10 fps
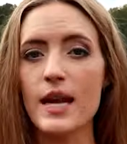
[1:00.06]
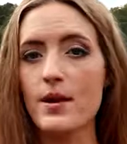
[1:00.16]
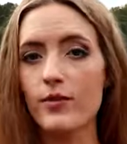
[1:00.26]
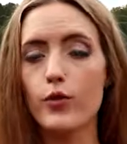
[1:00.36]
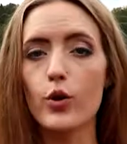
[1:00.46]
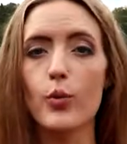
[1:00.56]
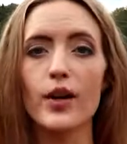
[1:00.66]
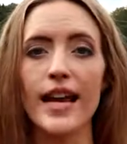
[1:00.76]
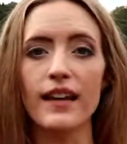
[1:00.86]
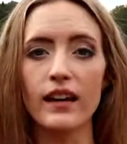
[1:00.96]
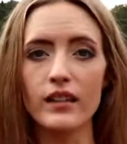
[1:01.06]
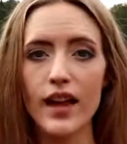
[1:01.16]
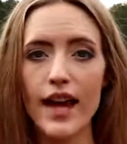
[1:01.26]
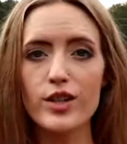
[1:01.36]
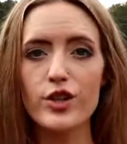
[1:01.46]
stepping forward in a
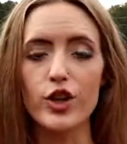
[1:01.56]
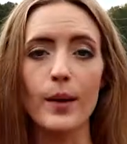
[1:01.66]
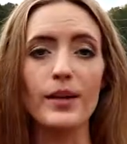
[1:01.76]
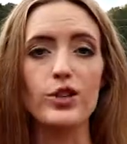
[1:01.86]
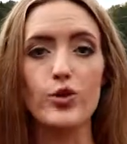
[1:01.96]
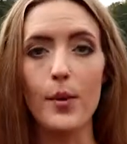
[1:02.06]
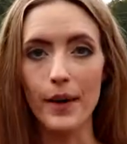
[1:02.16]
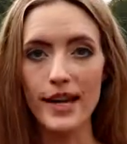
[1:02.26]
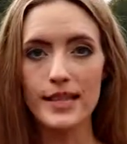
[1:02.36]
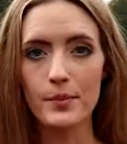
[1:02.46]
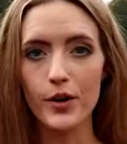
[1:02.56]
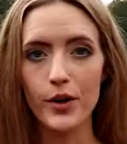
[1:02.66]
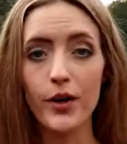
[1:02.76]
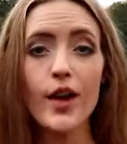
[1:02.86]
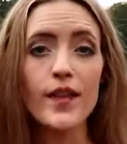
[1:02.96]
lunge or coming into a bicep
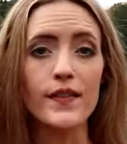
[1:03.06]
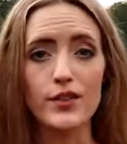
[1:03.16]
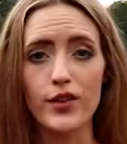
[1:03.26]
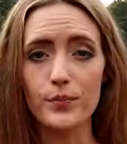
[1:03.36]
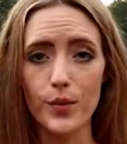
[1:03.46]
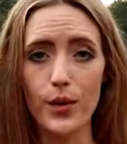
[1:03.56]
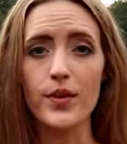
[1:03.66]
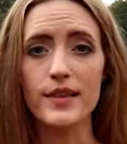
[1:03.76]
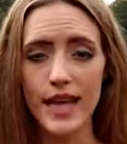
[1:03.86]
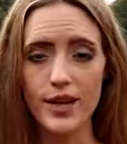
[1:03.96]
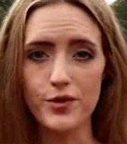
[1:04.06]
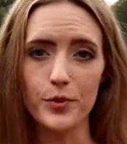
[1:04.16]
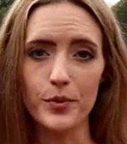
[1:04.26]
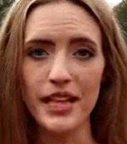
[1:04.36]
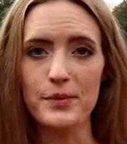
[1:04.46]
curl, these are both
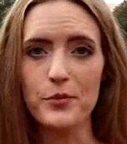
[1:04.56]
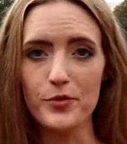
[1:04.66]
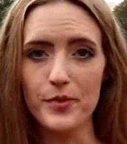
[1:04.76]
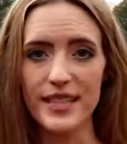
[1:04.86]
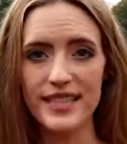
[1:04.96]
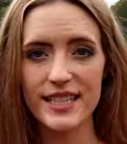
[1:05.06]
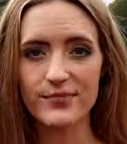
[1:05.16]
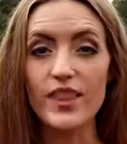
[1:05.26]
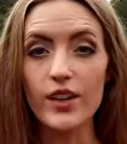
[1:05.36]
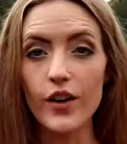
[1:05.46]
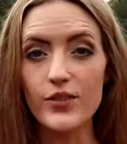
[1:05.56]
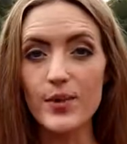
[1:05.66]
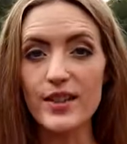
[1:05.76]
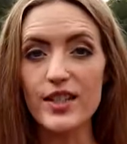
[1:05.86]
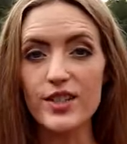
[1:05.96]
sagittal plane movements. In the golf
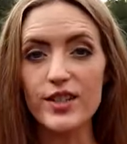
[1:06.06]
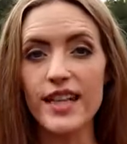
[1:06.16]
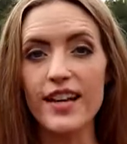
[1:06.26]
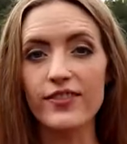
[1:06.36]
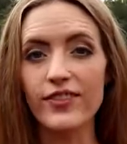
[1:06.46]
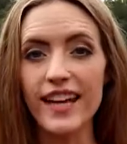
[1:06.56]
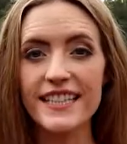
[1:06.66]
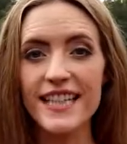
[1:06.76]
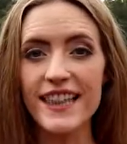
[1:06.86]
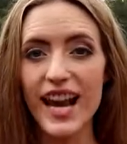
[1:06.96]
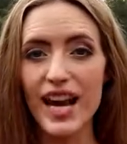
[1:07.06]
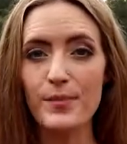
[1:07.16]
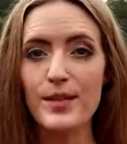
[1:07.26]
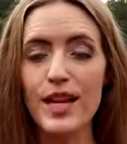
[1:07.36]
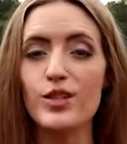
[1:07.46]
swing, this looks like flexing the
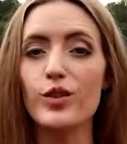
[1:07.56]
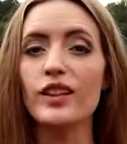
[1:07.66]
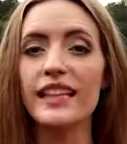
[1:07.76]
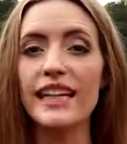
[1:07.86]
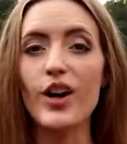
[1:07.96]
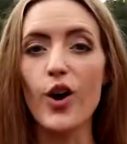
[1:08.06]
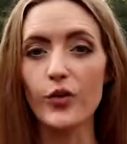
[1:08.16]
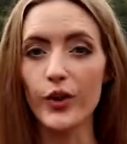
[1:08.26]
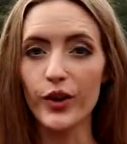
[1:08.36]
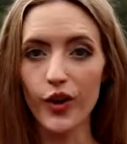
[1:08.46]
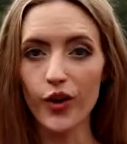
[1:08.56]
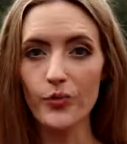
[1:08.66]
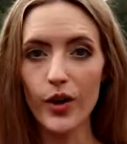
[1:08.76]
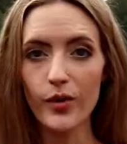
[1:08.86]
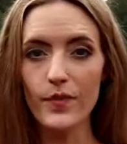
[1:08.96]
hips as you lean over a
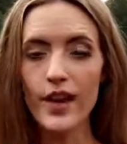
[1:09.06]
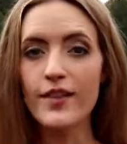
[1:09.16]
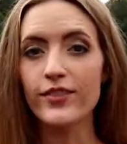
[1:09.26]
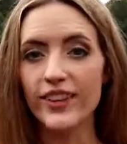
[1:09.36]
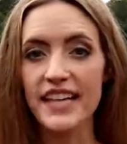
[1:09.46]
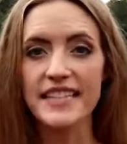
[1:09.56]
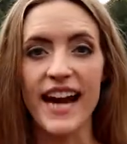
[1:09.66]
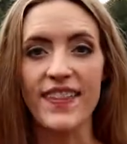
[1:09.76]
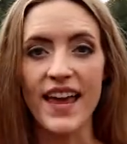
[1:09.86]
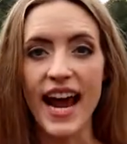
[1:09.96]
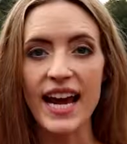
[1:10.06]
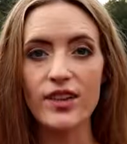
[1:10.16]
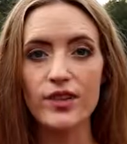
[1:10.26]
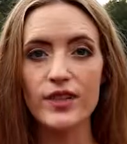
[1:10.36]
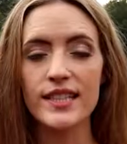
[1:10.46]
golf ball, flexing at the
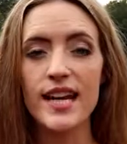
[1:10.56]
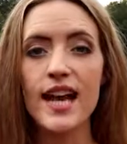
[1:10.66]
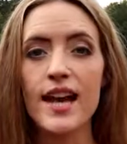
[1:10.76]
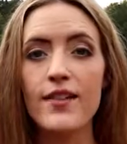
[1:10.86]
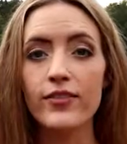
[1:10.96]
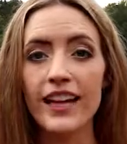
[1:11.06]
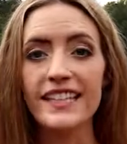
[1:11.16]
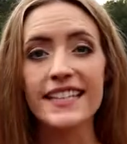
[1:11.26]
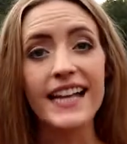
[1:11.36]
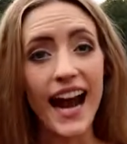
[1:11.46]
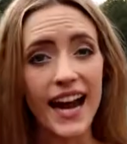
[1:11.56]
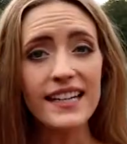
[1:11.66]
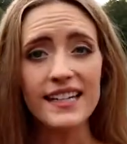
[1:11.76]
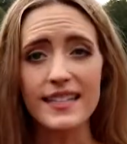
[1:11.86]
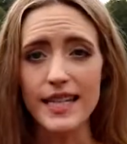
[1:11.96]
ankles, flexing
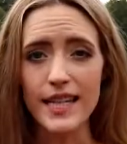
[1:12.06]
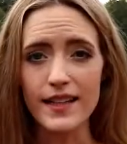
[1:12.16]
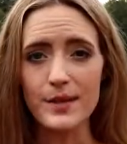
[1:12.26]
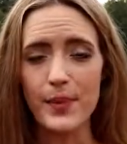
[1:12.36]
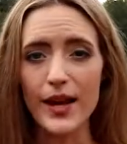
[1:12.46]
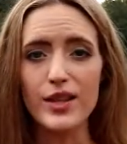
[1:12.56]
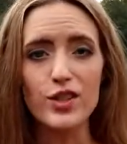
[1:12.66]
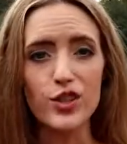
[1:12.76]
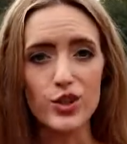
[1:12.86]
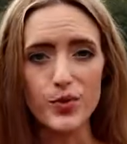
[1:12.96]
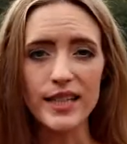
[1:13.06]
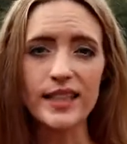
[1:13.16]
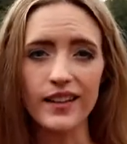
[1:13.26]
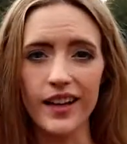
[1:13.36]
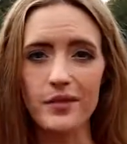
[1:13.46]
and extending the spine as you swing
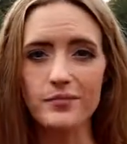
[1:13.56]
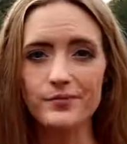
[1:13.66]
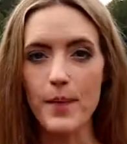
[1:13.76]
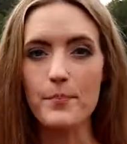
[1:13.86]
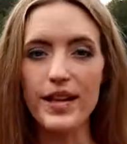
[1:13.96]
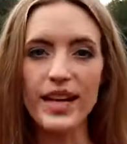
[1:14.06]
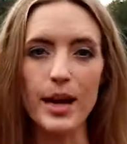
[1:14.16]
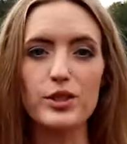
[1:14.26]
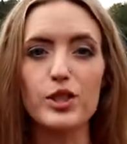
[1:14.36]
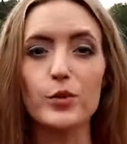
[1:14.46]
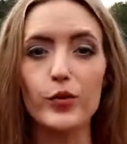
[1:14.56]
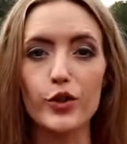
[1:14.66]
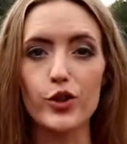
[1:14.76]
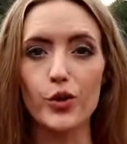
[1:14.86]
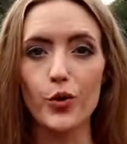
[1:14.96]
the club, and being able to move
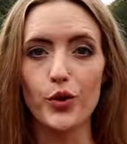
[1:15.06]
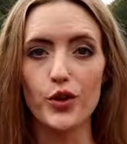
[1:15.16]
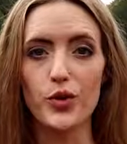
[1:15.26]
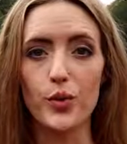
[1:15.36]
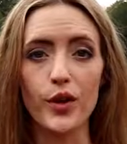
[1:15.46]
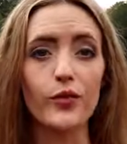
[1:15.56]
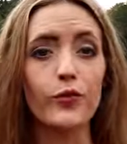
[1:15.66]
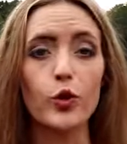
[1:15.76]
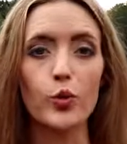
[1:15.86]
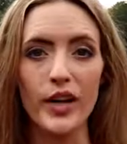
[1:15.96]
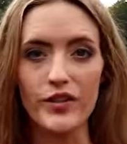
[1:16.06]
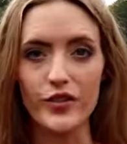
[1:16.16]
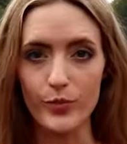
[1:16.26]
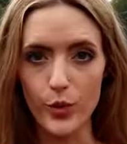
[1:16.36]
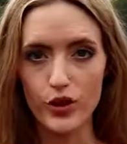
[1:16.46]
your shoulders through their full range
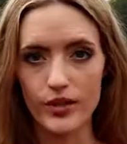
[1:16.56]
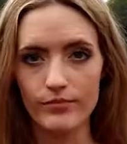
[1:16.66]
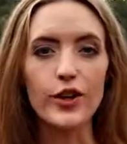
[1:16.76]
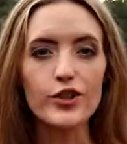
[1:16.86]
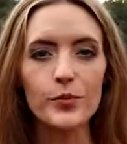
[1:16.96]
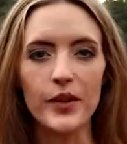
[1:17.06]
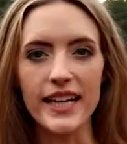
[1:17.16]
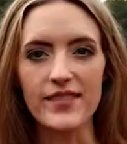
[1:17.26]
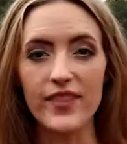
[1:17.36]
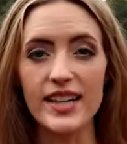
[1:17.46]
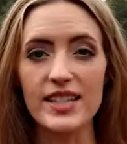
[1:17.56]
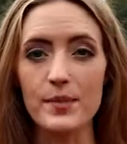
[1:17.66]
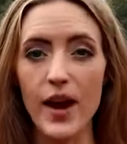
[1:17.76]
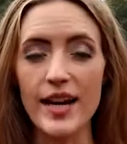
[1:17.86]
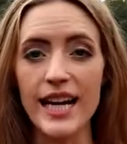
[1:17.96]
of motion. The frontal plane divides
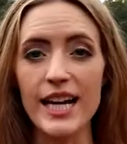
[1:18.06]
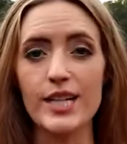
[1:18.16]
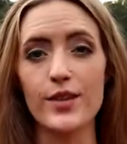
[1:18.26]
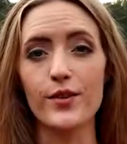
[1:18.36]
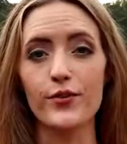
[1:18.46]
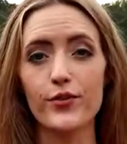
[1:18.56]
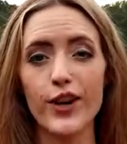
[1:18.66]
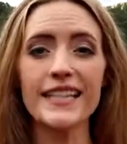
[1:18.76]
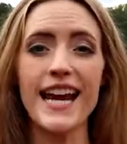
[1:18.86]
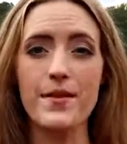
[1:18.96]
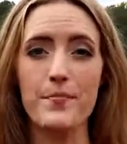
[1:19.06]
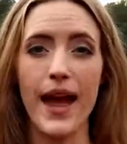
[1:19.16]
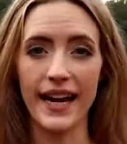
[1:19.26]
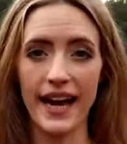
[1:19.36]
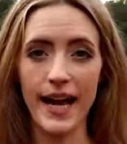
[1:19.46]
the body into the front and the
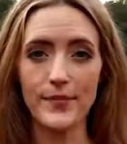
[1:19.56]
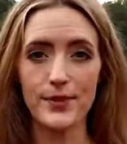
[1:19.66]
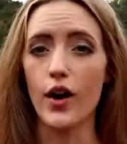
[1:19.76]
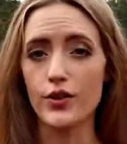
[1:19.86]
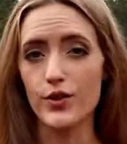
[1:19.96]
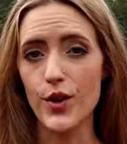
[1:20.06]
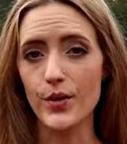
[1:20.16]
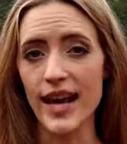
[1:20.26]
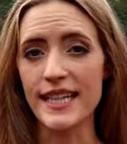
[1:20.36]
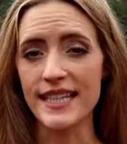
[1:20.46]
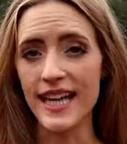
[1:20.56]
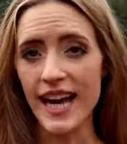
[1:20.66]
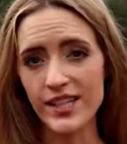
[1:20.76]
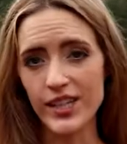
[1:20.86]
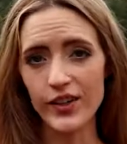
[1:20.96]
back halves, also known as the
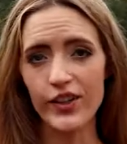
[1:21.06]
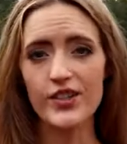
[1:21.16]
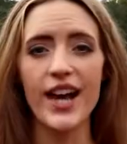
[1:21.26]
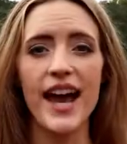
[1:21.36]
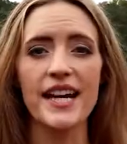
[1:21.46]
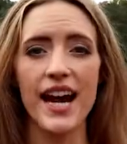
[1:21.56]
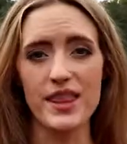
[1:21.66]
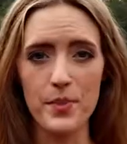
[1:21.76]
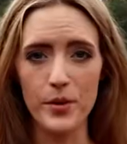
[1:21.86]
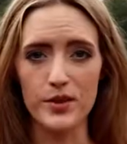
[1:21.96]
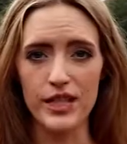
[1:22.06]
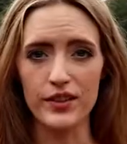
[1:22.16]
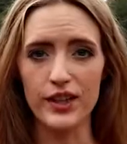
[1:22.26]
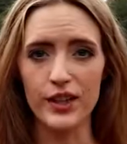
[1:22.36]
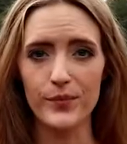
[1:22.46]
anterior side and the
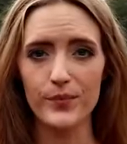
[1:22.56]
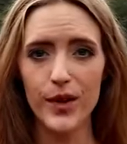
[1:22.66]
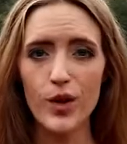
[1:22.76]
posterior.